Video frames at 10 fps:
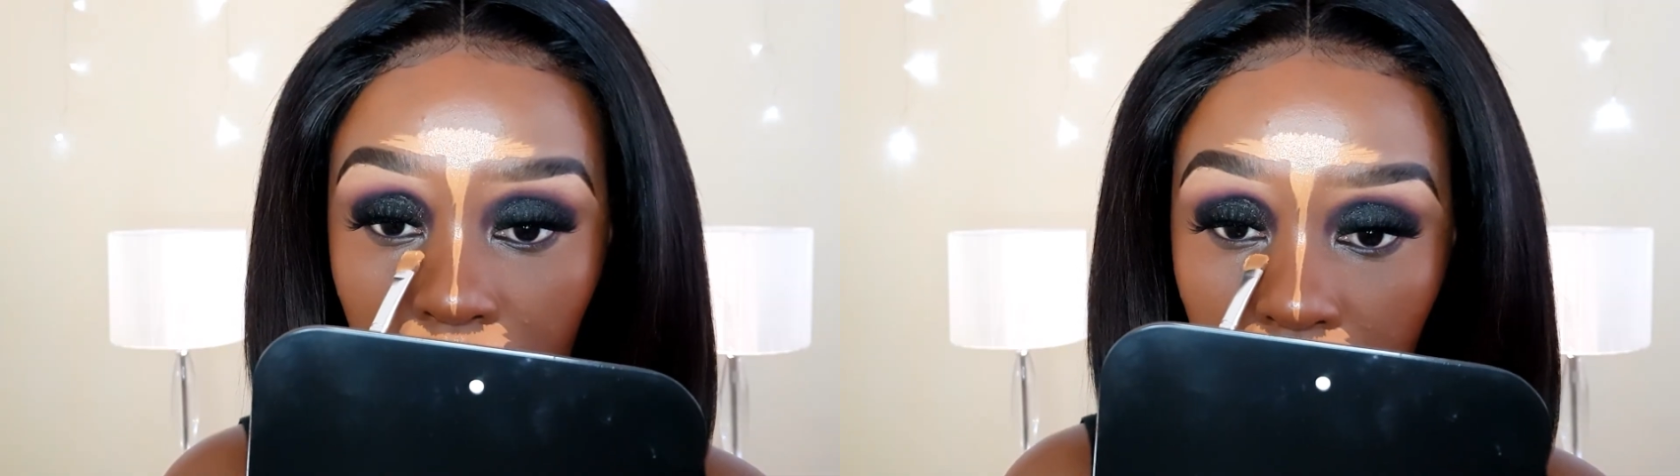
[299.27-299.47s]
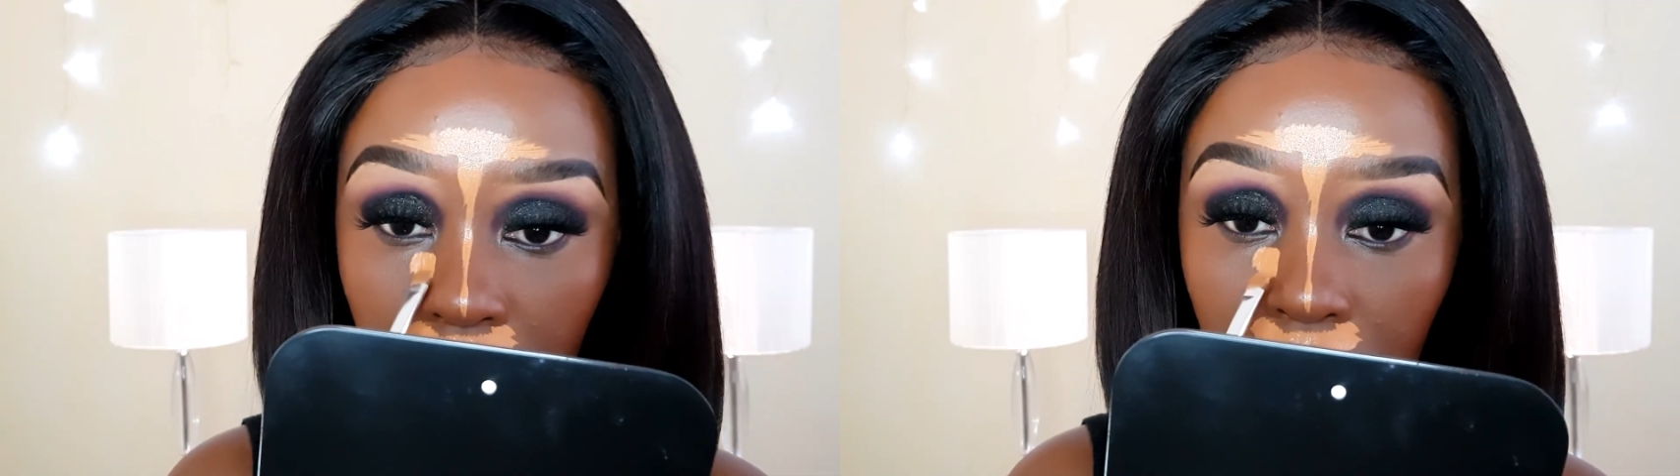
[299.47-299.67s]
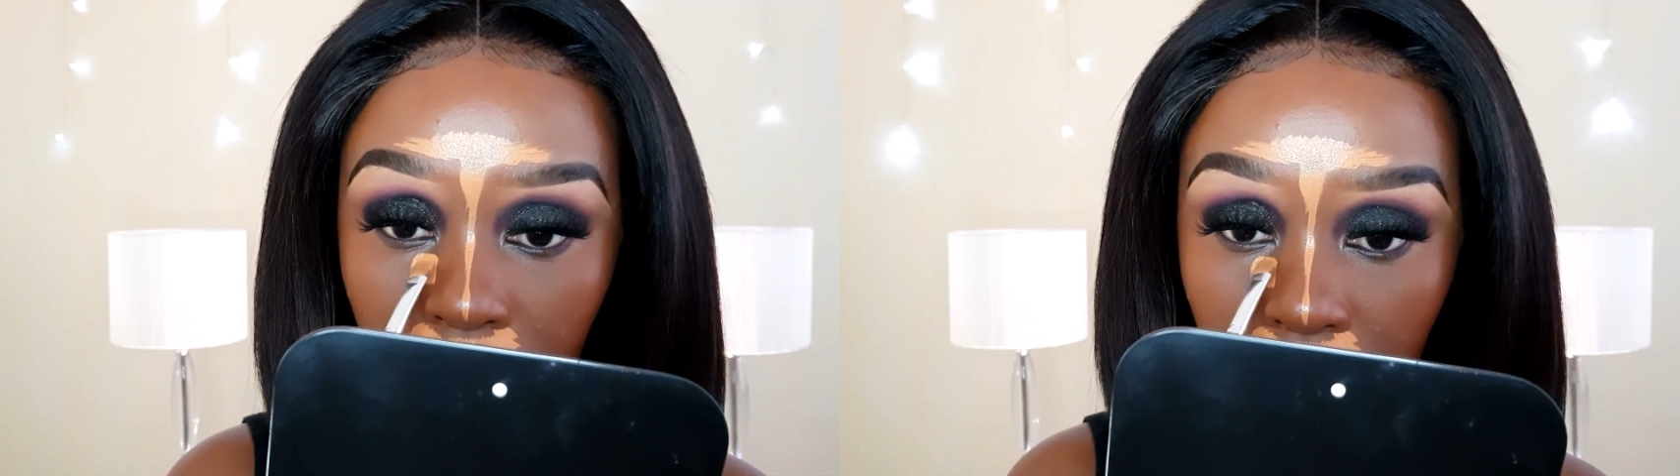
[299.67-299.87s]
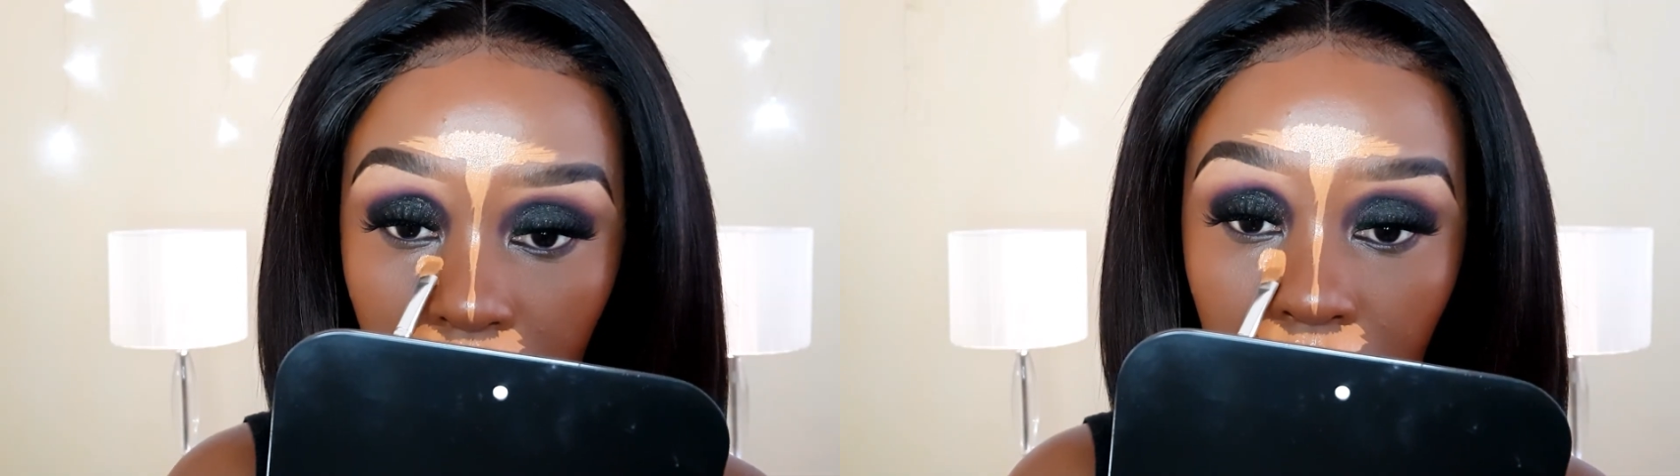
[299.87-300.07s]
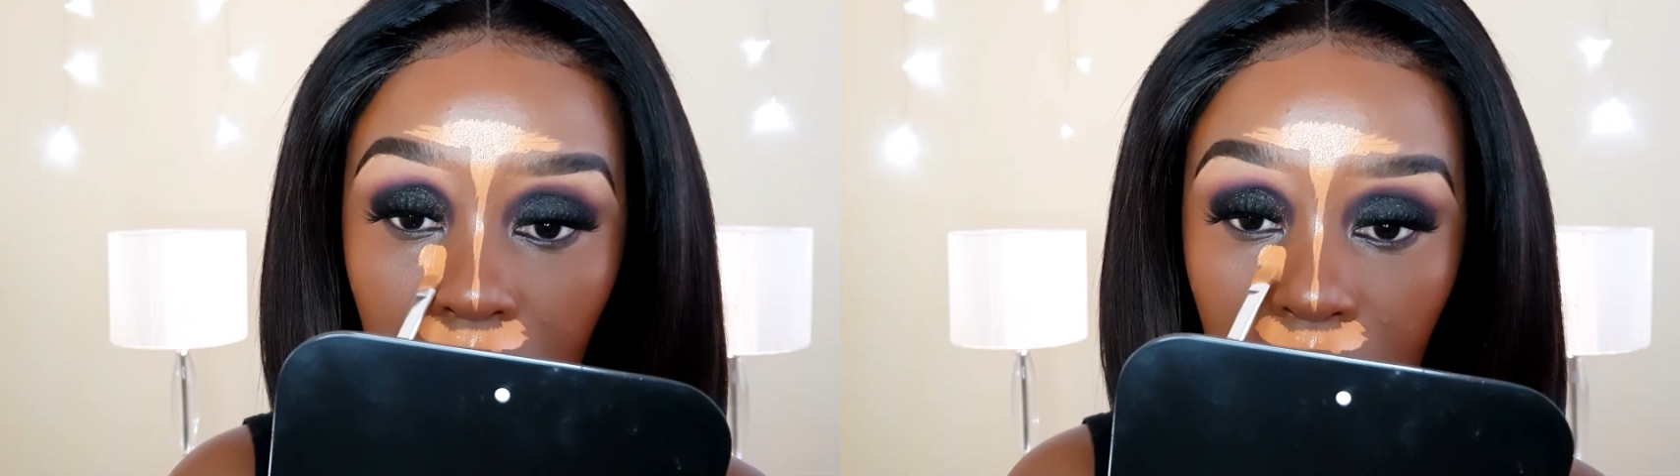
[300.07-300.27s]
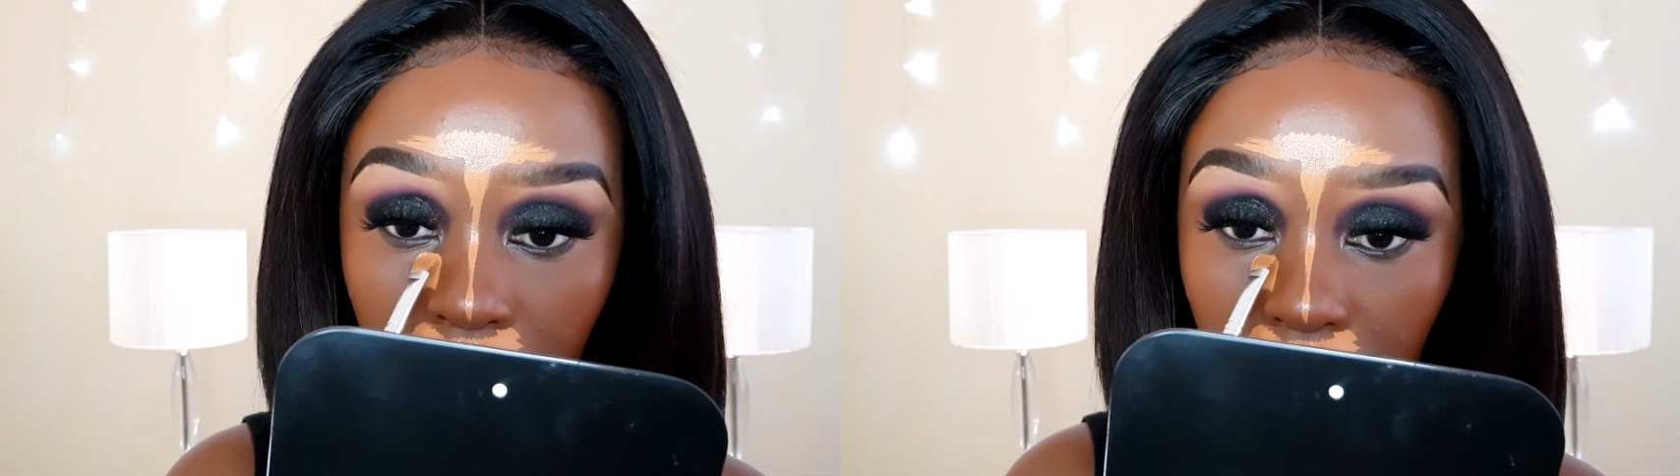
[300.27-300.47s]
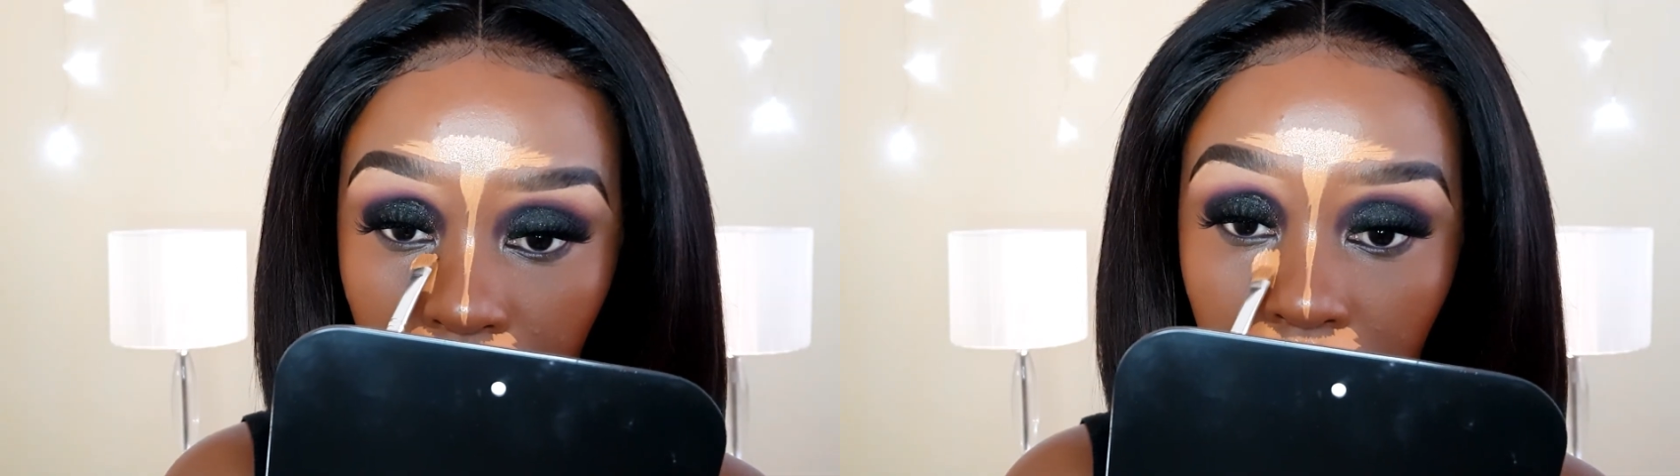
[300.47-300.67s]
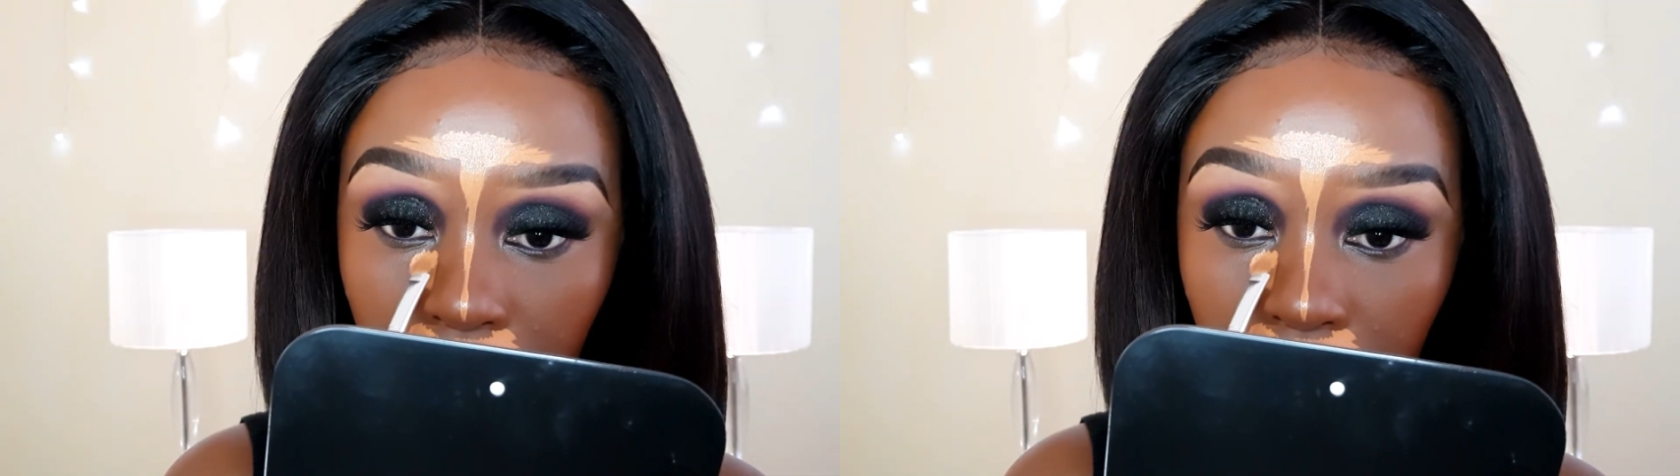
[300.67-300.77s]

to brighten underneath my eyes,